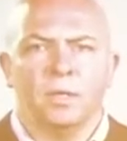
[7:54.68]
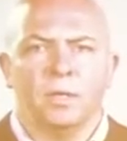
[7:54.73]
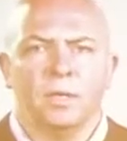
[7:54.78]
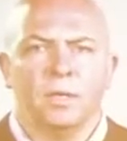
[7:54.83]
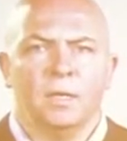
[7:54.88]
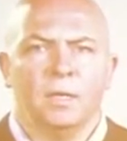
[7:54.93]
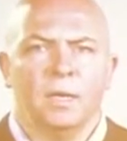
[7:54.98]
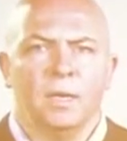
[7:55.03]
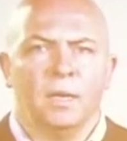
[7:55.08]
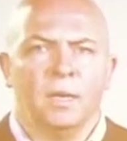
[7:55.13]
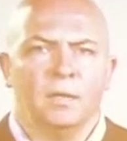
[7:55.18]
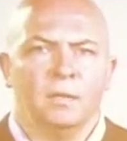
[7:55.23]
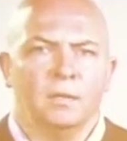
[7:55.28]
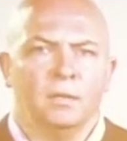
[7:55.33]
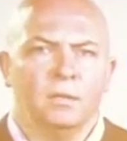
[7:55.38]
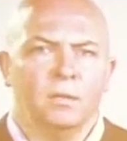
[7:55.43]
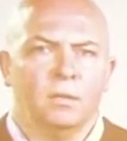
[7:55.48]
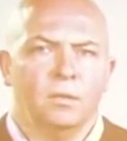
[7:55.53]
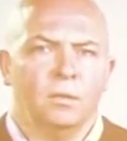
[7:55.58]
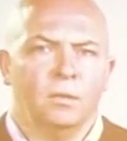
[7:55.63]
that I
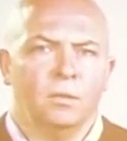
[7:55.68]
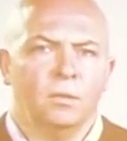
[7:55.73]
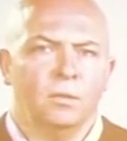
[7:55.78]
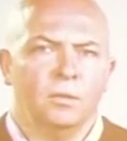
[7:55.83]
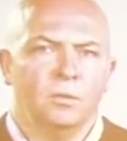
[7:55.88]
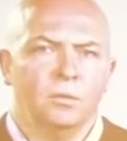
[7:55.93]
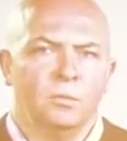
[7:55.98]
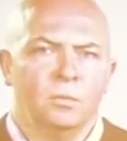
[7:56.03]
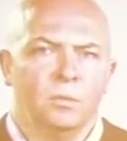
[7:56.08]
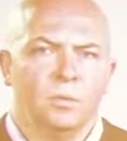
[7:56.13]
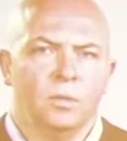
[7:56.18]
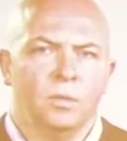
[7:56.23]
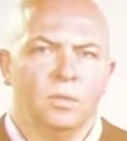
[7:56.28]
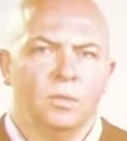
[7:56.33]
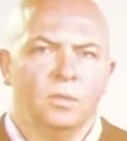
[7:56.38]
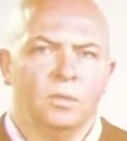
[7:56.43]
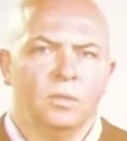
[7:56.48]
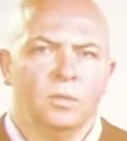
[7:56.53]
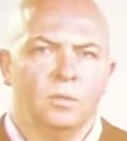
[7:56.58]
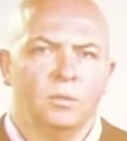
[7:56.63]
elected to use
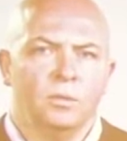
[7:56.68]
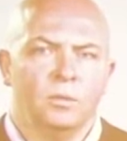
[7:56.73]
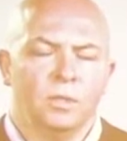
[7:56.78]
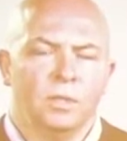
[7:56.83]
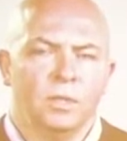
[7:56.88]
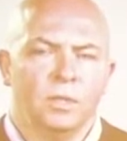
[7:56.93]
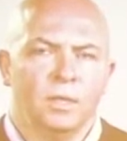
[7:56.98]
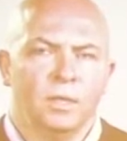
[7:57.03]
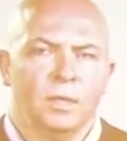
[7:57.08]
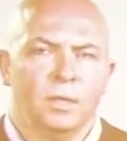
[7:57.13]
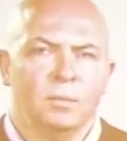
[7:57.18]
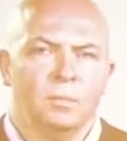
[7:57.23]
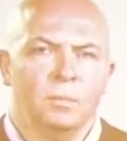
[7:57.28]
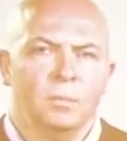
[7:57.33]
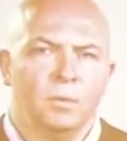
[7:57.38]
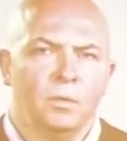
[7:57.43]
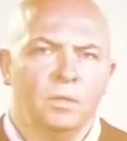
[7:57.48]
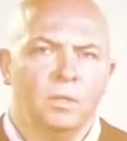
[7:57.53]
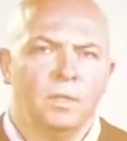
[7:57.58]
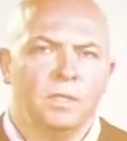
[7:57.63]
was using a
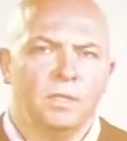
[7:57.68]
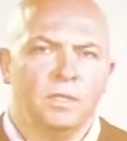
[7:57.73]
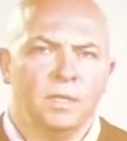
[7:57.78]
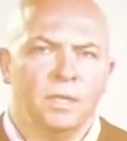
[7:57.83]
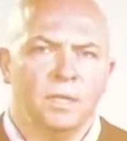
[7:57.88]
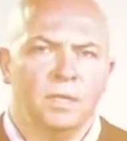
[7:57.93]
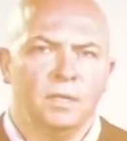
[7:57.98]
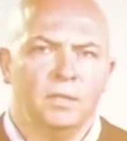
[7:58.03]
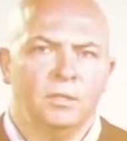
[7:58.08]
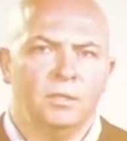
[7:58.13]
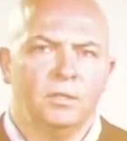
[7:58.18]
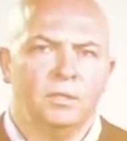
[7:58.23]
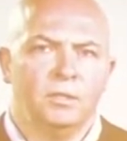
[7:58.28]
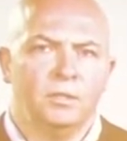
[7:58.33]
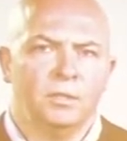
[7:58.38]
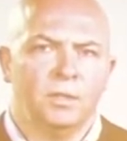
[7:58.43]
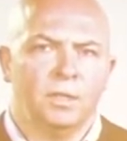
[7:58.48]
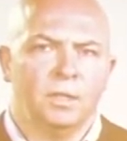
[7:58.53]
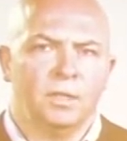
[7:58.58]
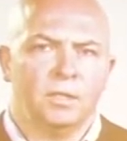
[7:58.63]
multi stage
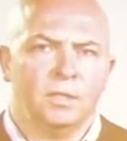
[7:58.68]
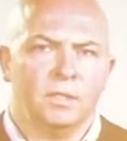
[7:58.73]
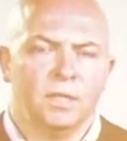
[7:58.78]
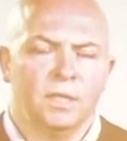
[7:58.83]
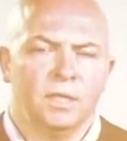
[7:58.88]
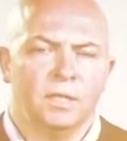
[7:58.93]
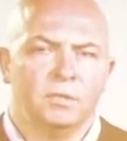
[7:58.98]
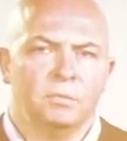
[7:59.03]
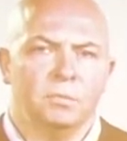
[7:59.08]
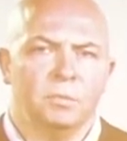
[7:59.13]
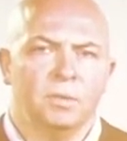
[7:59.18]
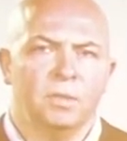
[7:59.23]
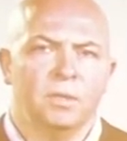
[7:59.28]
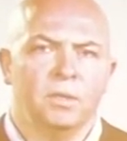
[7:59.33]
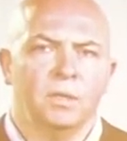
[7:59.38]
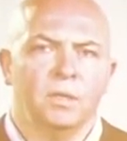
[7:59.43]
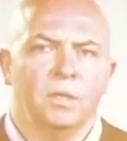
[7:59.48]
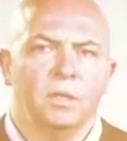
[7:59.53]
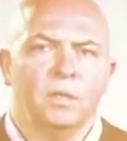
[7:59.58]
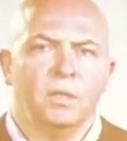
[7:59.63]
assessment
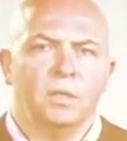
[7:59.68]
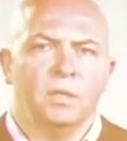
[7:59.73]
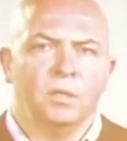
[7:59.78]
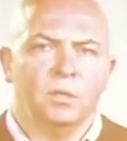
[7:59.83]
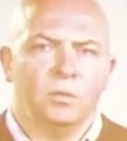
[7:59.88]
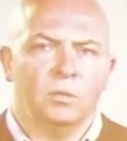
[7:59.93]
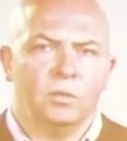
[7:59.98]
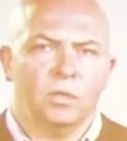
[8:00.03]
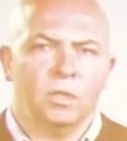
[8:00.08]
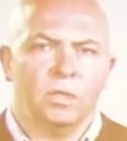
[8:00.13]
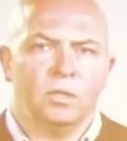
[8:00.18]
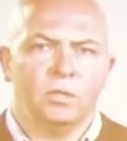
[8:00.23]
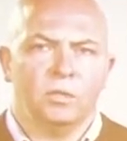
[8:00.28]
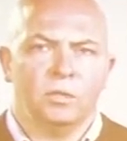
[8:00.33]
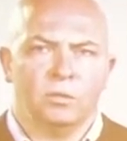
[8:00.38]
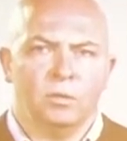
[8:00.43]
mm-hmm using